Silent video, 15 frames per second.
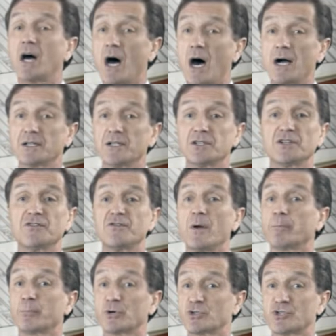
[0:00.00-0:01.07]
cognitive,
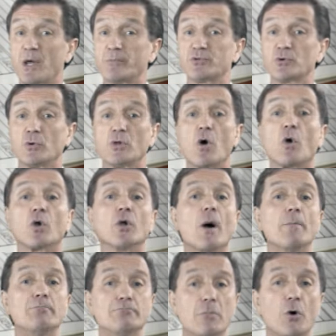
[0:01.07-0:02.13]
perceptual, or
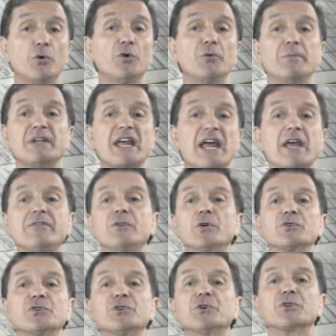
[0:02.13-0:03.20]
motor
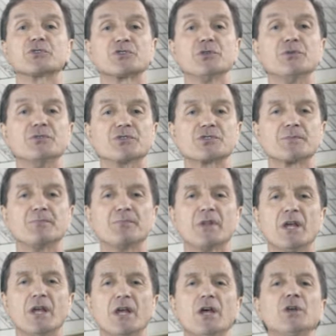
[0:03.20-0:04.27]
behavior to your students,
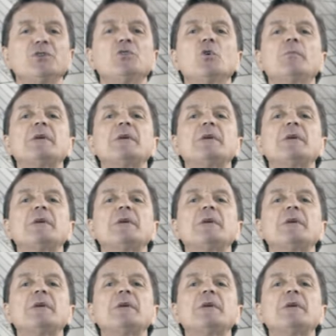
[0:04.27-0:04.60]
you'll